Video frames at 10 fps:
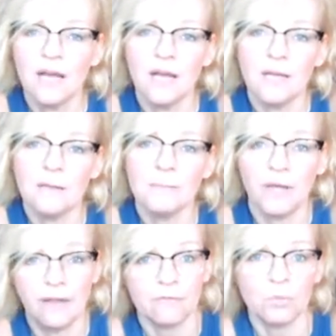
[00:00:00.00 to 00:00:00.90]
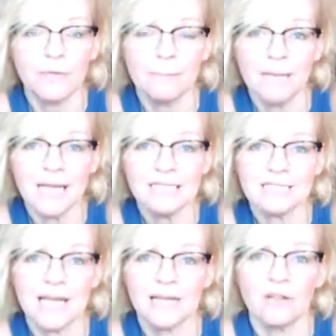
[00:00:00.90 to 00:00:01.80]
I have worn it
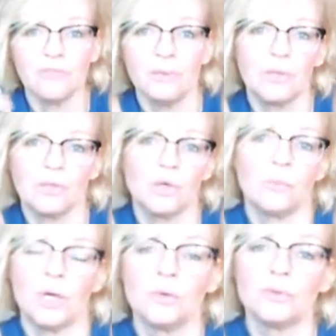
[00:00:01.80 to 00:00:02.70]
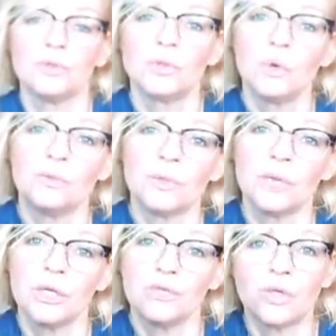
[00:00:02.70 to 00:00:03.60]
matte and I've put a top coat on the top so
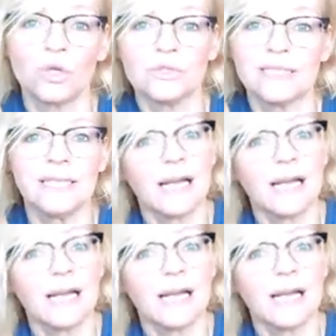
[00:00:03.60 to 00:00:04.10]
it goes glossy,